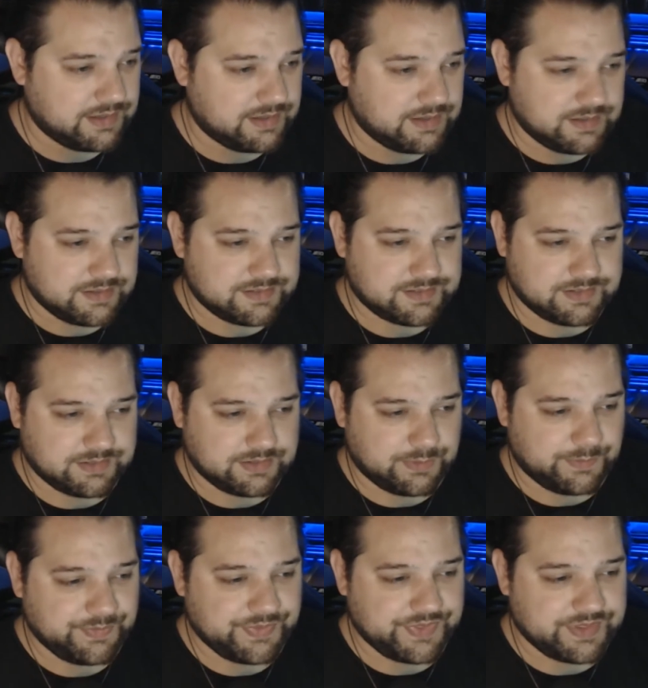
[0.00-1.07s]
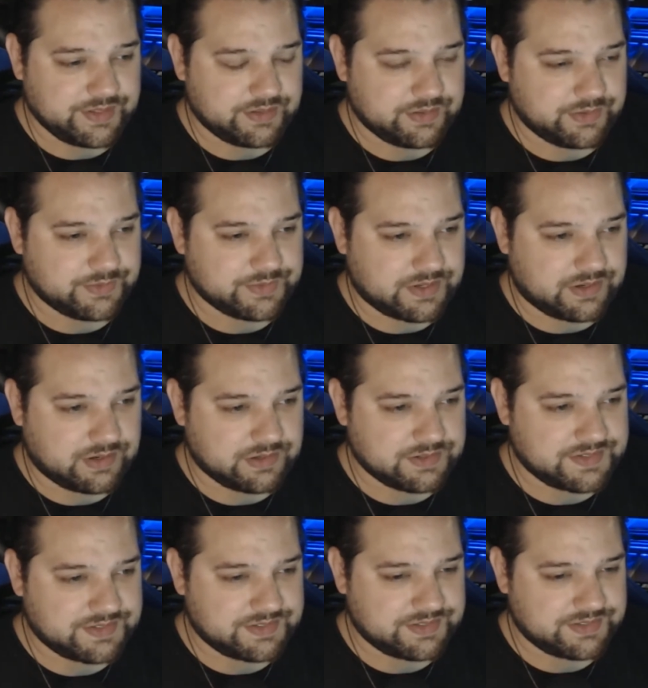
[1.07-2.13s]
So those are
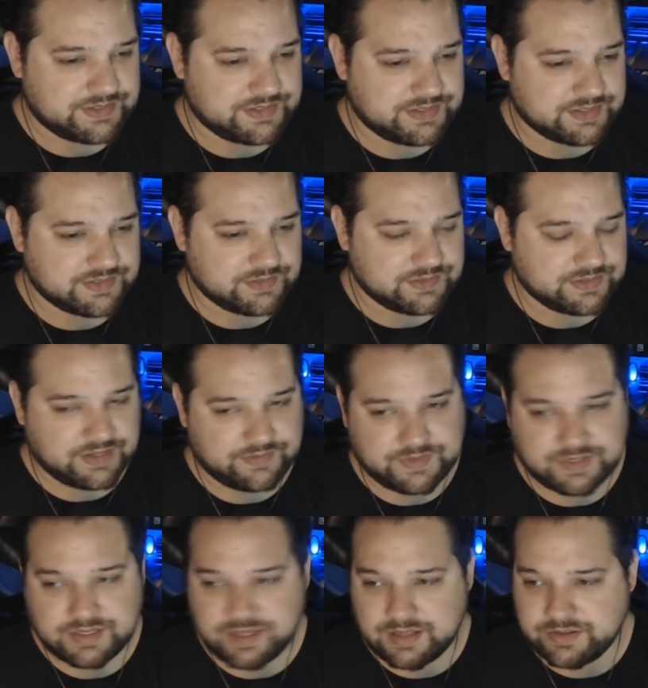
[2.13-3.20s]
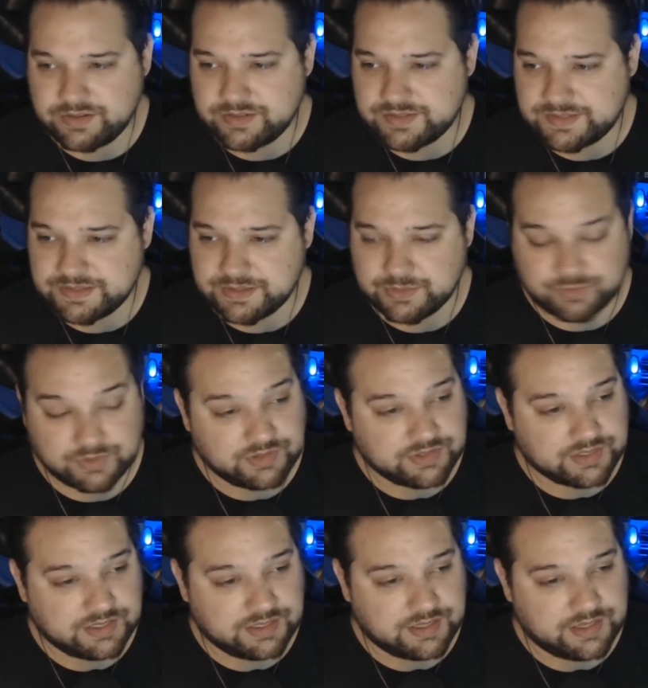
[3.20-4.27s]
$6 or $7, so we're
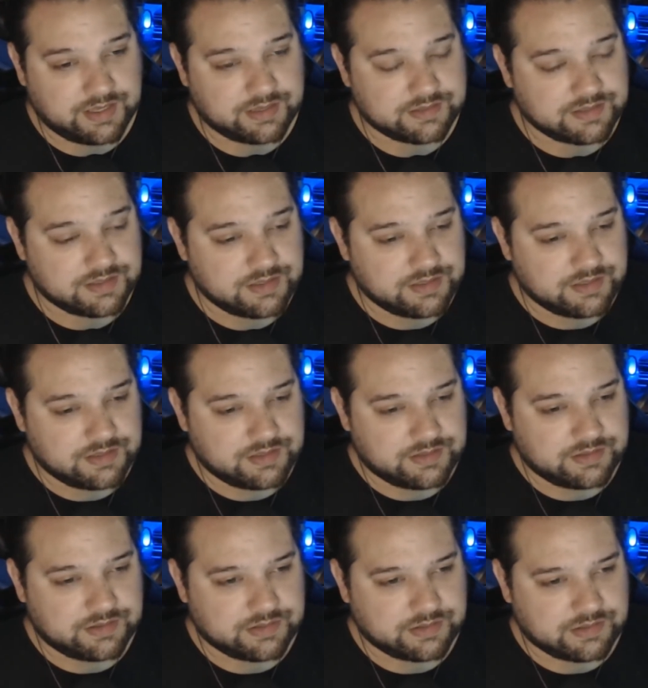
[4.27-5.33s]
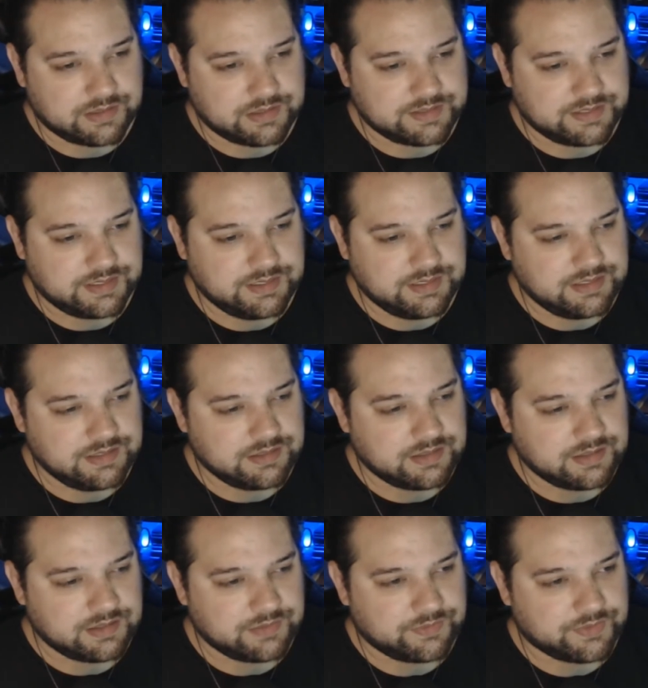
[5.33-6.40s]
looking at $13
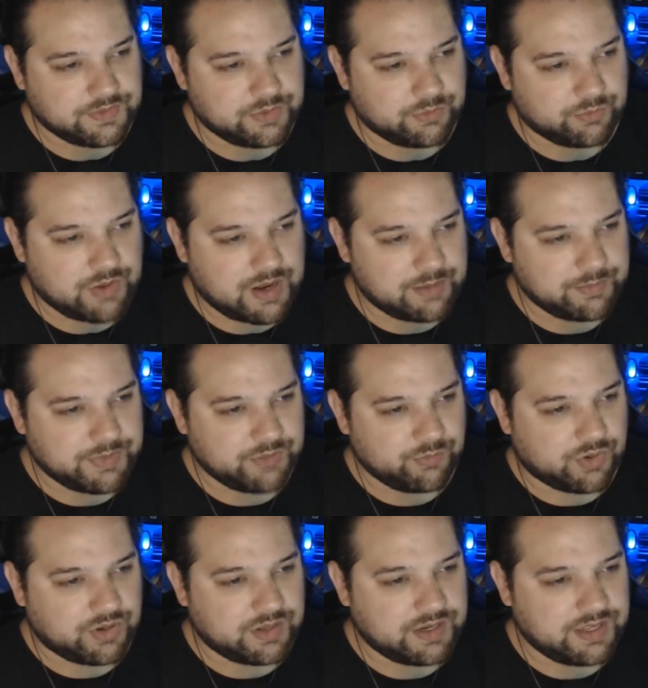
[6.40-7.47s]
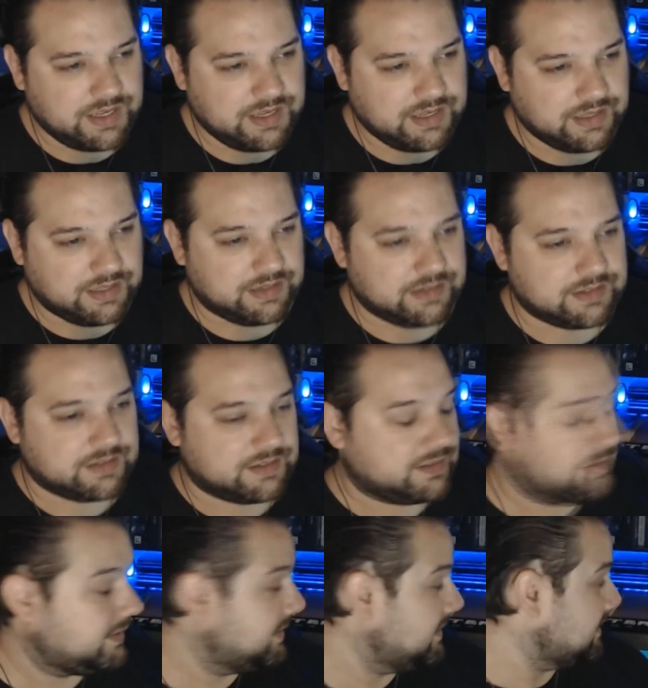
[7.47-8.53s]
for the Robin one, and
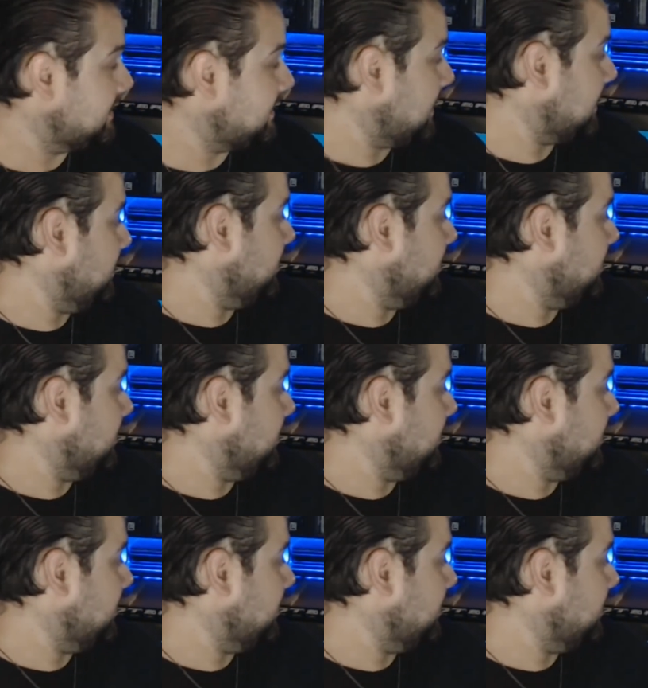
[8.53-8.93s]
the second one